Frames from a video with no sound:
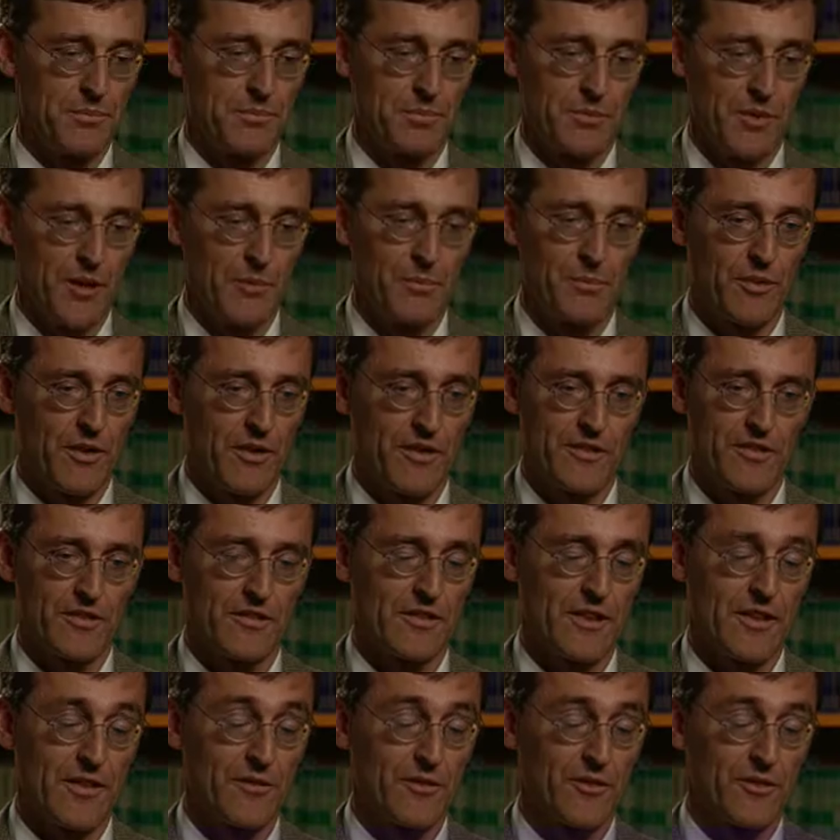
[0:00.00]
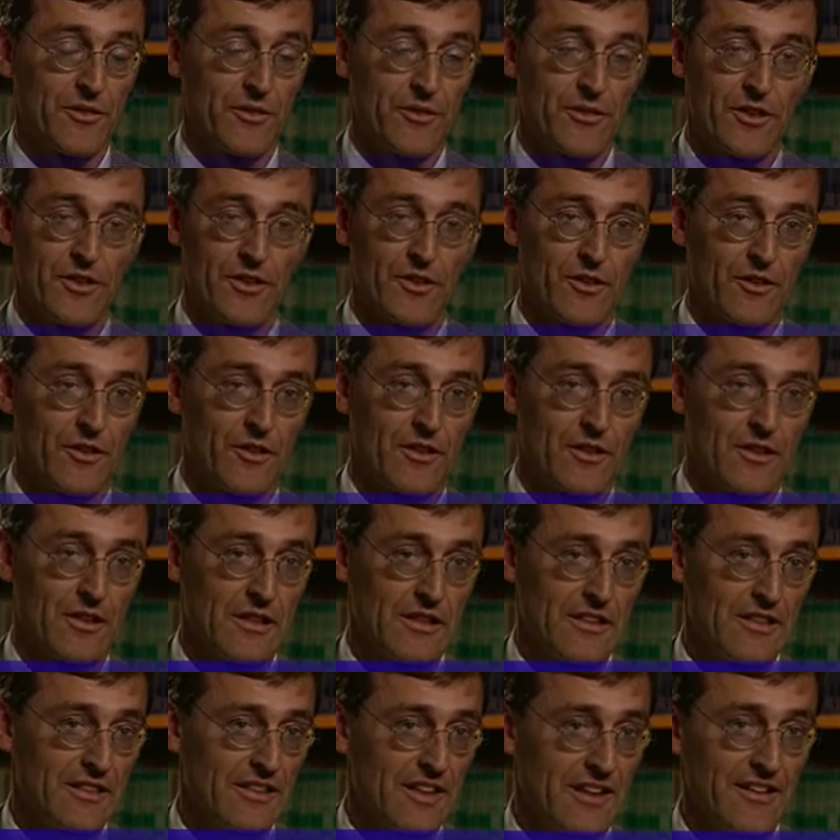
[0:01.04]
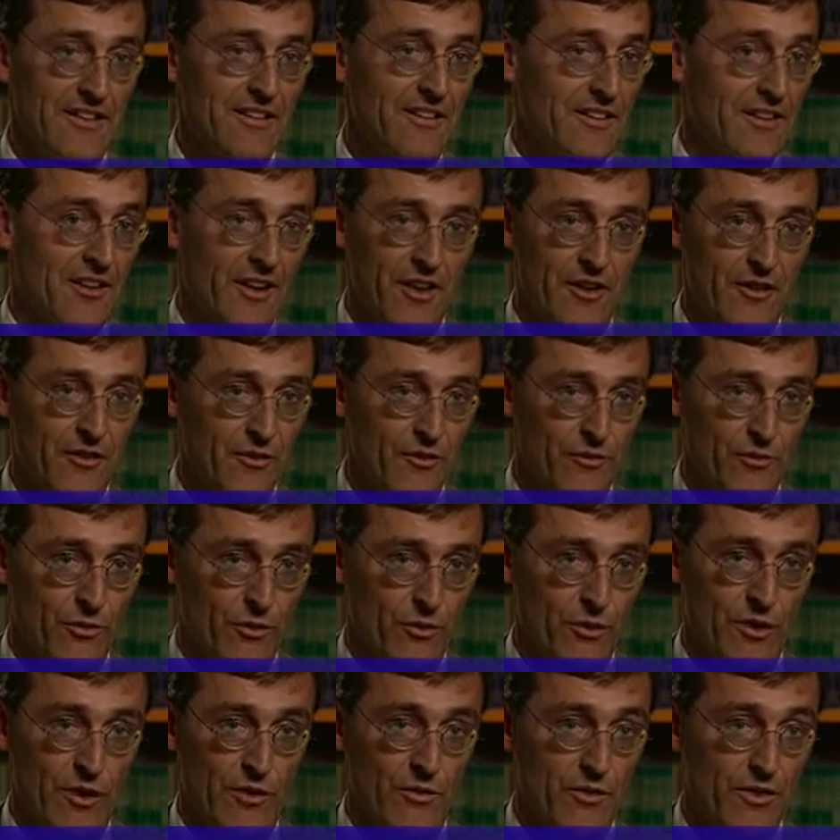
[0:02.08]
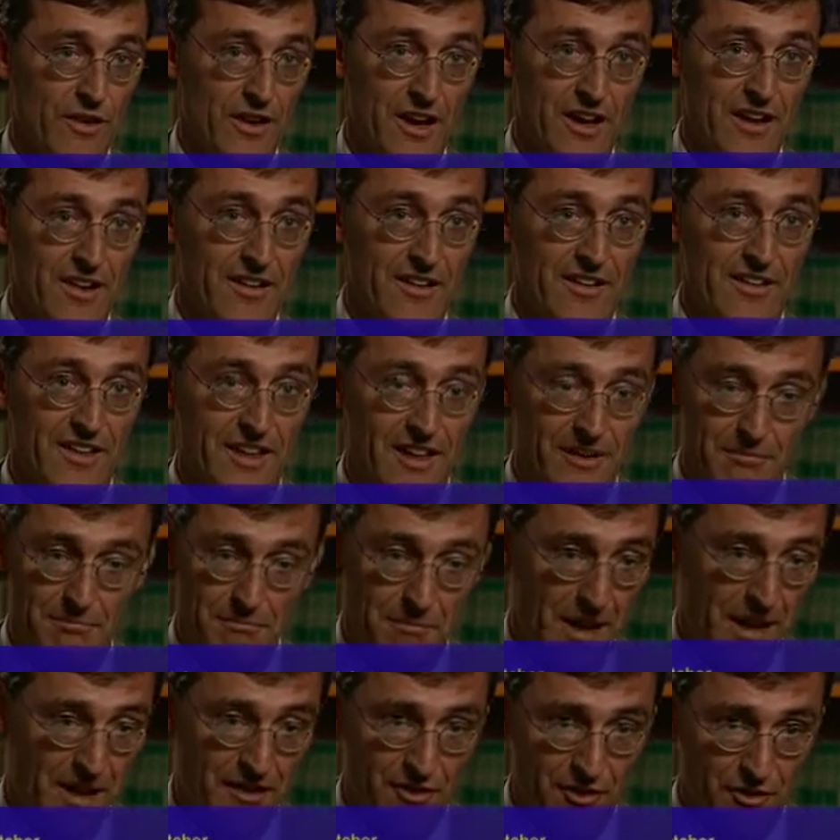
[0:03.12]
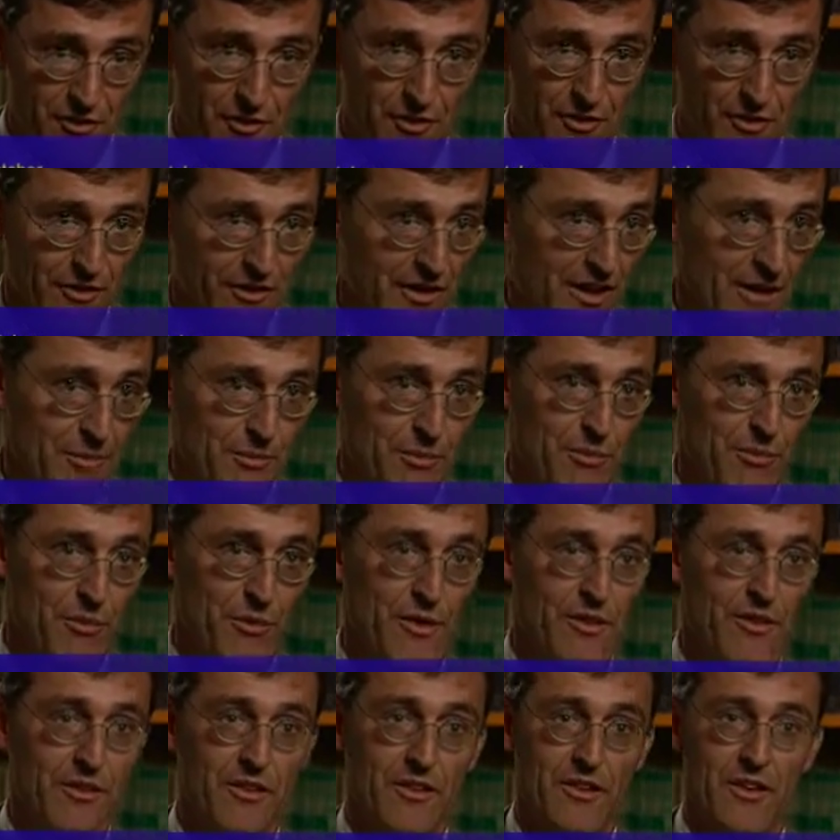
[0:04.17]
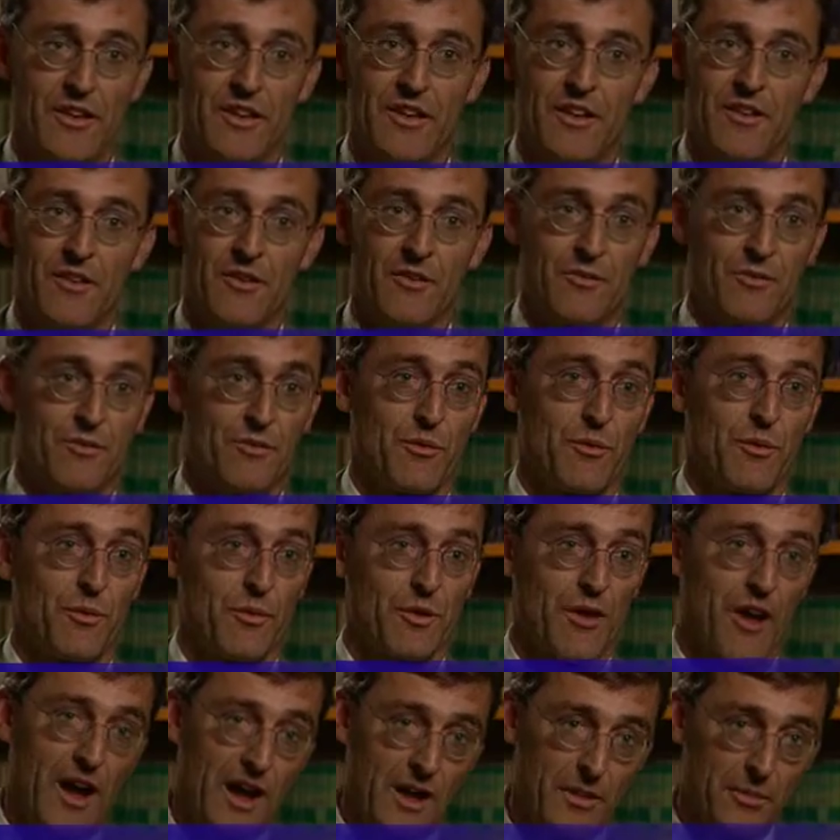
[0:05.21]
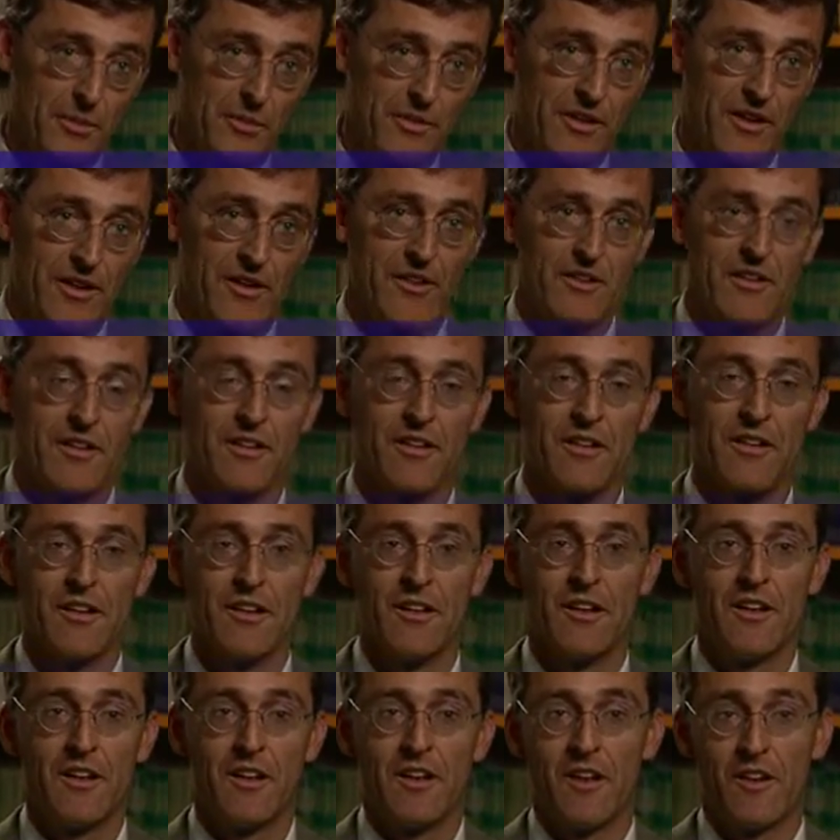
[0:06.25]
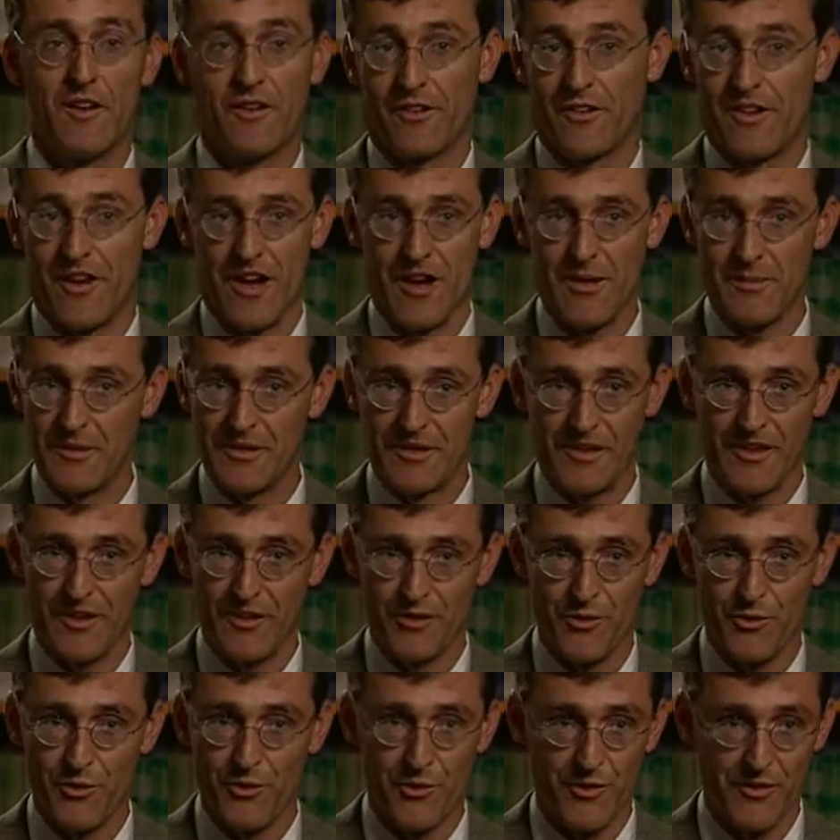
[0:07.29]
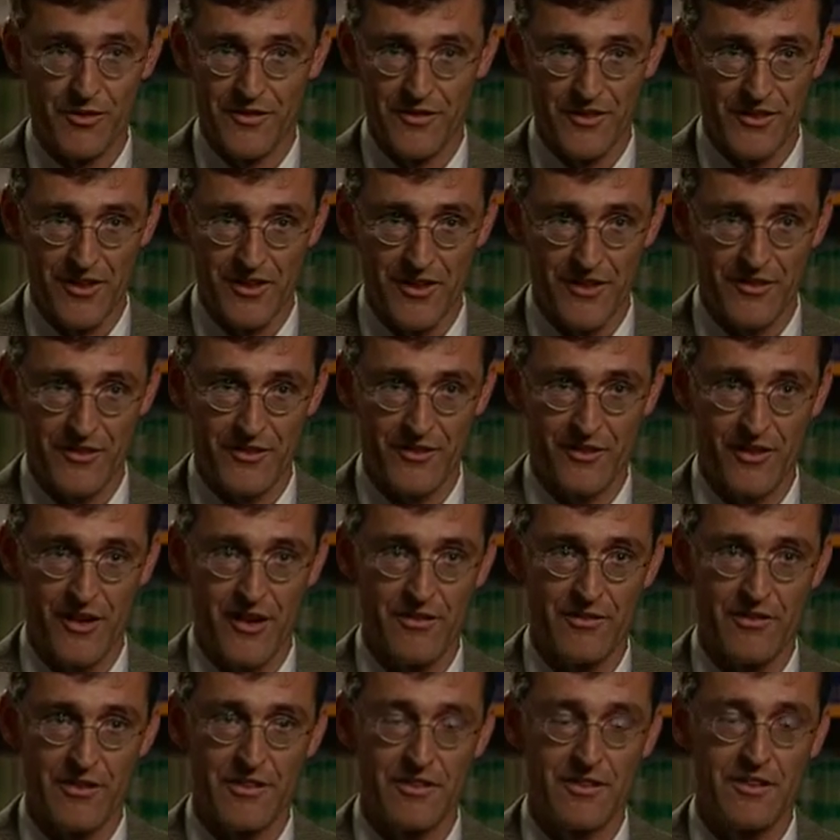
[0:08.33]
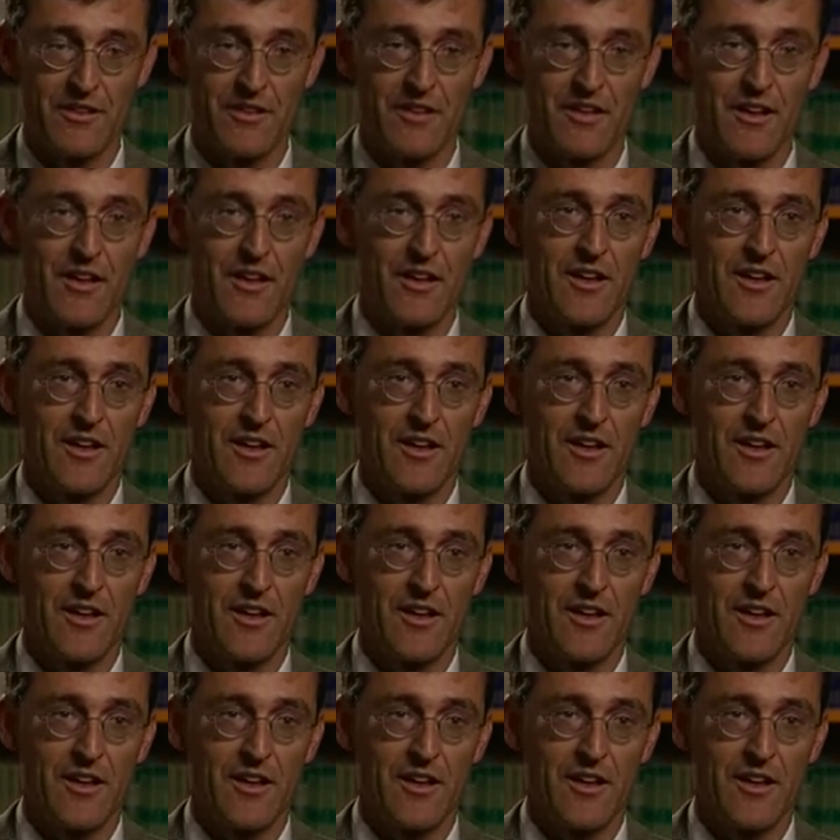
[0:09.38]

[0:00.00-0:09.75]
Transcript: Blood pressure levels that are less than 140/90, that magical cut point for hypertension, are commonly ignored in the doctor's office.